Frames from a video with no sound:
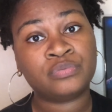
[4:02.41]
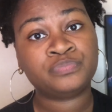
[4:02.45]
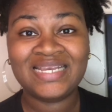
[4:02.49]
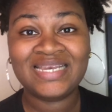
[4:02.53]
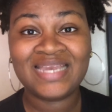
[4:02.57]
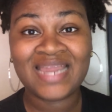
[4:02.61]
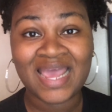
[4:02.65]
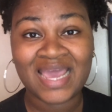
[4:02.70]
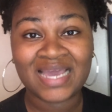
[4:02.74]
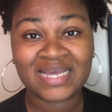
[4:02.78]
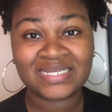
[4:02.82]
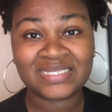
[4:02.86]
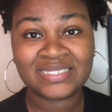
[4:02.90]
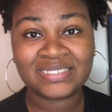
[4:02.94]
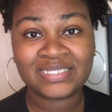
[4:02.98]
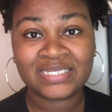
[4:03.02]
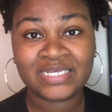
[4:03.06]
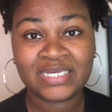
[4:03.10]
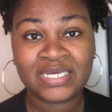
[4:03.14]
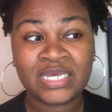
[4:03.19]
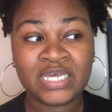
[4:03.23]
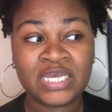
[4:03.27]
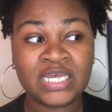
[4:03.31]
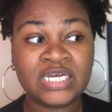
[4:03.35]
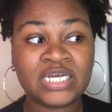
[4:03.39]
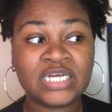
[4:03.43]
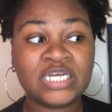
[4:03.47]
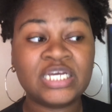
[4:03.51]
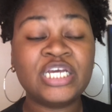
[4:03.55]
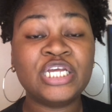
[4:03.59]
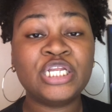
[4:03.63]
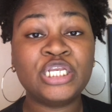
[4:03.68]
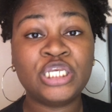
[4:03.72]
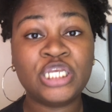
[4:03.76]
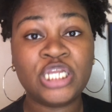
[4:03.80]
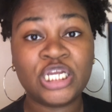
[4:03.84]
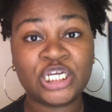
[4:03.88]
Next,
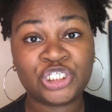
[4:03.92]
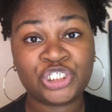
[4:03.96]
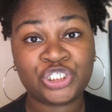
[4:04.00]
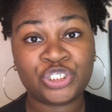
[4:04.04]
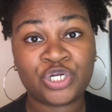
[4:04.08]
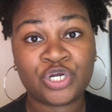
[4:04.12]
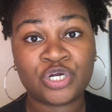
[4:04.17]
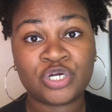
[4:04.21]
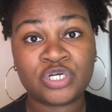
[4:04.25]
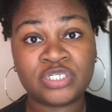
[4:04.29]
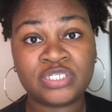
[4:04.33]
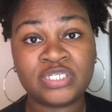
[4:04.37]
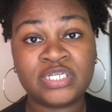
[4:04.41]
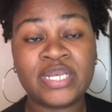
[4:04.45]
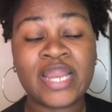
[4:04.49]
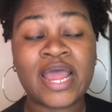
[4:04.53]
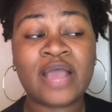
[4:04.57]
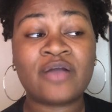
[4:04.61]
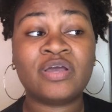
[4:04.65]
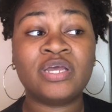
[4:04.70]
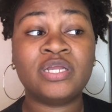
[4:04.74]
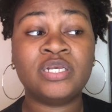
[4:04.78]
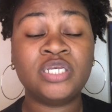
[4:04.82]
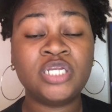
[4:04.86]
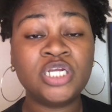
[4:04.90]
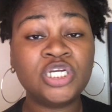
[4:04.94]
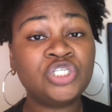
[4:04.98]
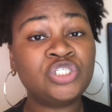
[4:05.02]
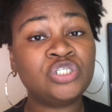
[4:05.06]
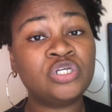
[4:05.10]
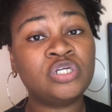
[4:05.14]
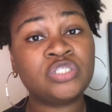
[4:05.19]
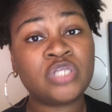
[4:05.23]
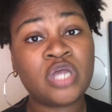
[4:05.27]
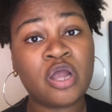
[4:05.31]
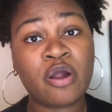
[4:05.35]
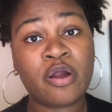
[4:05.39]
conditioners. Now,
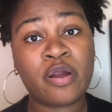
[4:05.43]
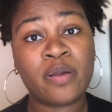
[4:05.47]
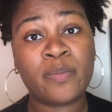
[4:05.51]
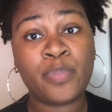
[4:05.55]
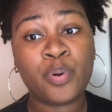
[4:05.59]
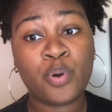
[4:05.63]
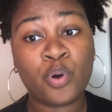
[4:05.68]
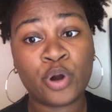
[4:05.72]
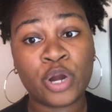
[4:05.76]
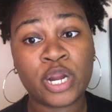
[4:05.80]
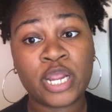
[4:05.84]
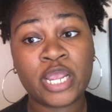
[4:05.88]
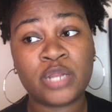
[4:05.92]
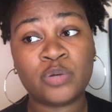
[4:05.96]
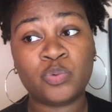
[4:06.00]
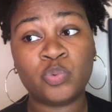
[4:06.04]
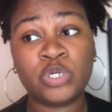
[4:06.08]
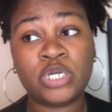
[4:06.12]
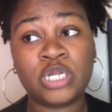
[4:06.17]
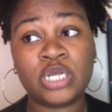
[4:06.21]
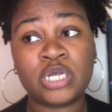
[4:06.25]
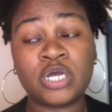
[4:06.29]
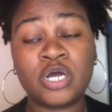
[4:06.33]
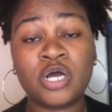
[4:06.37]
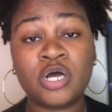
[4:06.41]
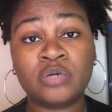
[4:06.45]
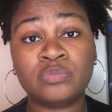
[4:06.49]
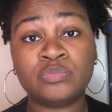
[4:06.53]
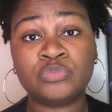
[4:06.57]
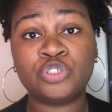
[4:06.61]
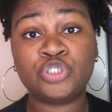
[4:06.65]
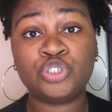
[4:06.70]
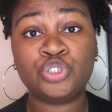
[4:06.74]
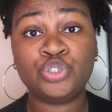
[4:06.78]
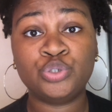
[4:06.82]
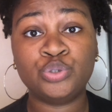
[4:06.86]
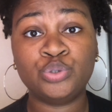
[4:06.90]
conditioners are important when it
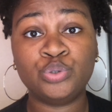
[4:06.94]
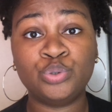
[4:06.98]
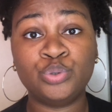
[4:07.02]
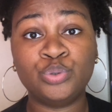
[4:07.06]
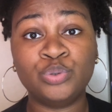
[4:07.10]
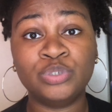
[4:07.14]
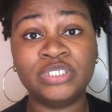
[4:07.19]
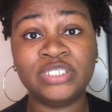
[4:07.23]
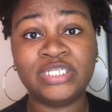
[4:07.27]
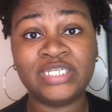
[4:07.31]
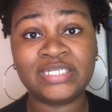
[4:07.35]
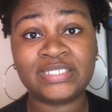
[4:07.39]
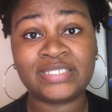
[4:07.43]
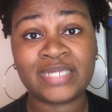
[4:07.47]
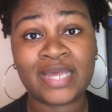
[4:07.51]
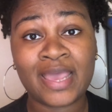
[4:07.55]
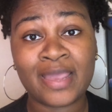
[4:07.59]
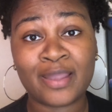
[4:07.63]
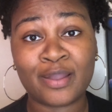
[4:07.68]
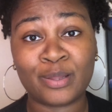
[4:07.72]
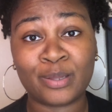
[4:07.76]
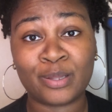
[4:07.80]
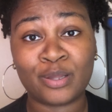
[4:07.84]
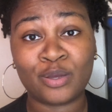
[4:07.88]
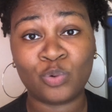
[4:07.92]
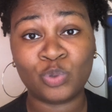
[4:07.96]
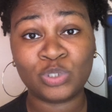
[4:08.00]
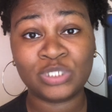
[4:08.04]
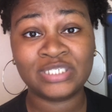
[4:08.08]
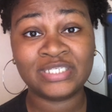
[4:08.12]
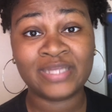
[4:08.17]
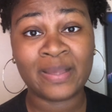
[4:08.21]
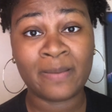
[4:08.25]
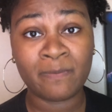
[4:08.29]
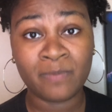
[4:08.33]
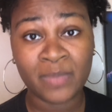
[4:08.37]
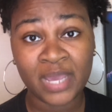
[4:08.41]
comes to detangling, which
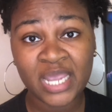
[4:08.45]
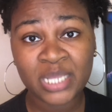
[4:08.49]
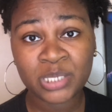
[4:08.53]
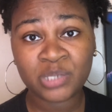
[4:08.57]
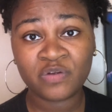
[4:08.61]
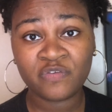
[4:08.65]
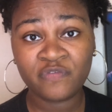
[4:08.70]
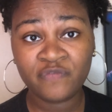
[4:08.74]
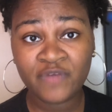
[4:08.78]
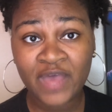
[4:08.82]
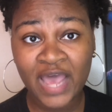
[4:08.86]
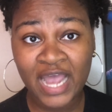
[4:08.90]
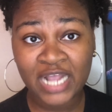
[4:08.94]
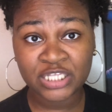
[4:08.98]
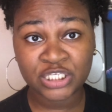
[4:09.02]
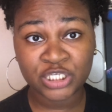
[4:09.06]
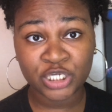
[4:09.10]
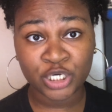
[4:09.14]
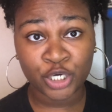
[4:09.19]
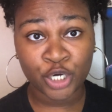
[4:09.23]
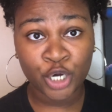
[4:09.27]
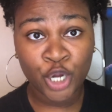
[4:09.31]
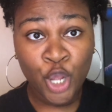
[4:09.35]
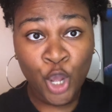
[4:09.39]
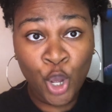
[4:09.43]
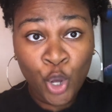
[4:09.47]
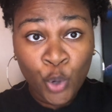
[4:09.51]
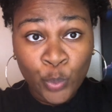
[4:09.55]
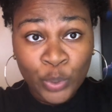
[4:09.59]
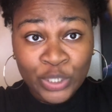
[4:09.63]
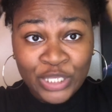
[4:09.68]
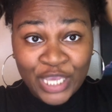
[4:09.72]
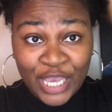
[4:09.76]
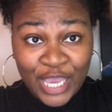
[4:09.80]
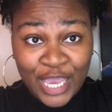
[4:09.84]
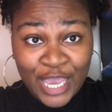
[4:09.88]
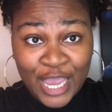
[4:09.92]
is a major factor
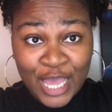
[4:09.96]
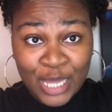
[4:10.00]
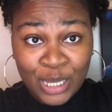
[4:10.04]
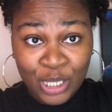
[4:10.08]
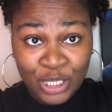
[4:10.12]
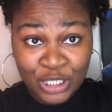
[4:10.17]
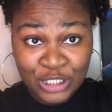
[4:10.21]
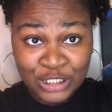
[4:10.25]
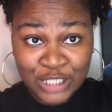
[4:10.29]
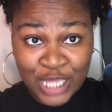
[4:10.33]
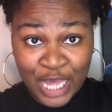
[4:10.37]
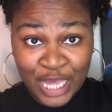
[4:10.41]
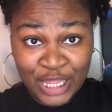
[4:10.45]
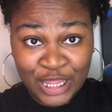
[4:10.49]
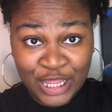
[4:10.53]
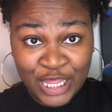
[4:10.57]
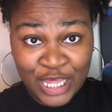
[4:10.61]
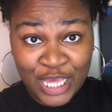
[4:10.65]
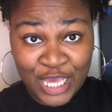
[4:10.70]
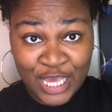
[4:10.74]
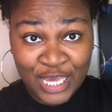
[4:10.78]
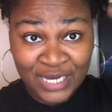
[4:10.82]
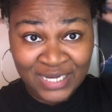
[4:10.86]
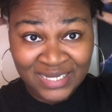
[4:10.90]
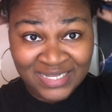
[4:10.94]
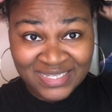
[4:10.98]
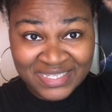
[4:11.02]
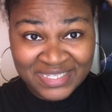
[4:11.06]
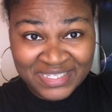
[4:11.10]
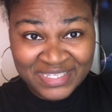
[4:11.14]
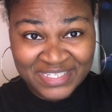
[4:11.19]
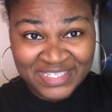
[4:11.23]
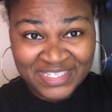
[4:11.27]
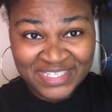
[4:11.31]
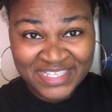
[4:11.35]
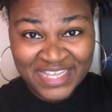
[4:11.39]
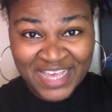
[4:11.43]
when your hair looks like
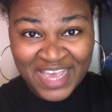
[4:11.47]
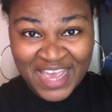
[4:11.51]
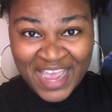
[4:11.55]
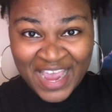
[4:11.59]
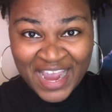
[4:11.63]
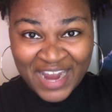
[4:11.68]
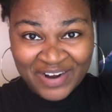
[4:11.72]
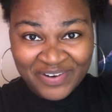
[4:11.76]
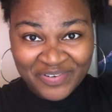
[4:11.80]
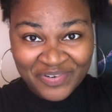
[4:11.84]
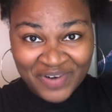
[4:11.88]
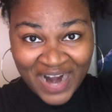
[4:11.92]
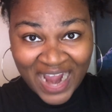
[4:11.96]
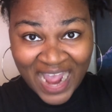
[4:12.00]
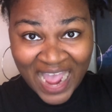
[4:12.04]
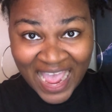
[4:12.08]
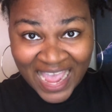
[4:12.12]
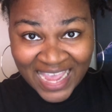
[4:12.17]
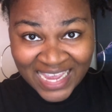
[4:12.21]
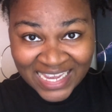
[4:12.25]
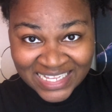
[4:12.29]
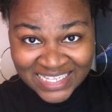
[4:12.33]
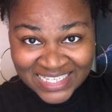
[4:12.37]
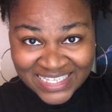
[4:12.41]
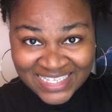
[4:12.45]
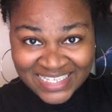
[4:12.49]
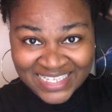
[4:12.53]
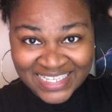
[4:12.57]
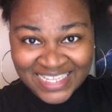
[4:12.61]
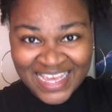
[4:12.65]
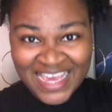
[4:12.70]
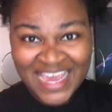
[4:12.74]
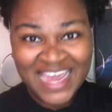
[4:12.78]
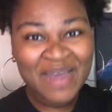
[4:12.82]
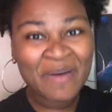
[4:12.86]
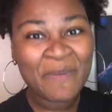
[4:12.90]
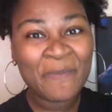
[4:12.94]
this. All right?
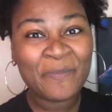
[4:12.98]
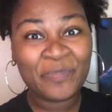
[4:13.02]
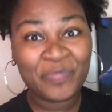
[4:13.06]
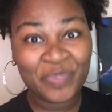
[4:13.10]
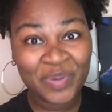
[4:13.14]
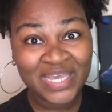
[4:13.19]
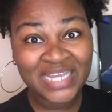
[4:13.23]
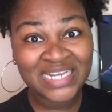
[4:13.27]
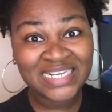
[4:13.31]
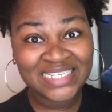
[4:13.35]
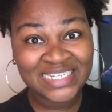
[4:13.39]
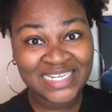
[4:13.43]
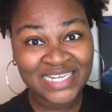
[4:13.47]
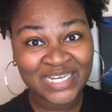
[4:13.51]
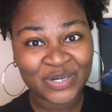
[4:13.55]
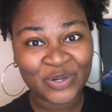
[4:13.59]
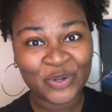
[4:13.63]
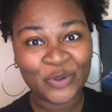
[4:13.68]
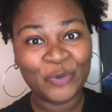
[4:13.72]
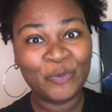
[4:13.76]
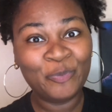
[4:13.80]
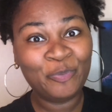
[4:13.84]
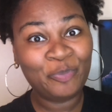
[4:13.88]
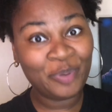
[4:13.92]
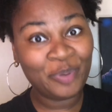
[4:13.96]
Big deal.